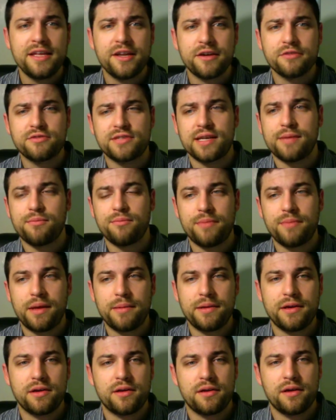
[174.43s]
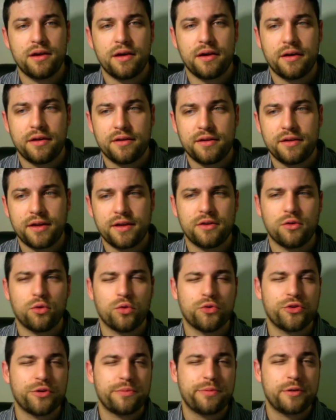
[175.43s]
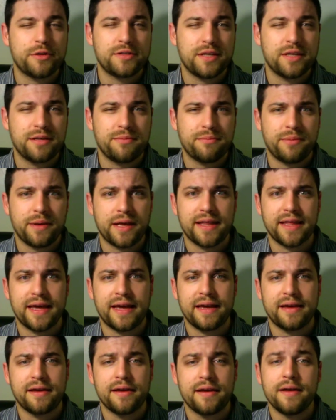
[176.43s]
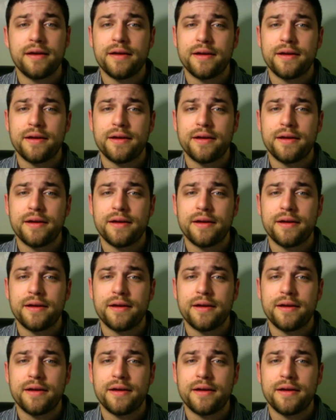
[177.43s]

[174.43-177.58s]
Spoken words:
some maybe not an older person, but like,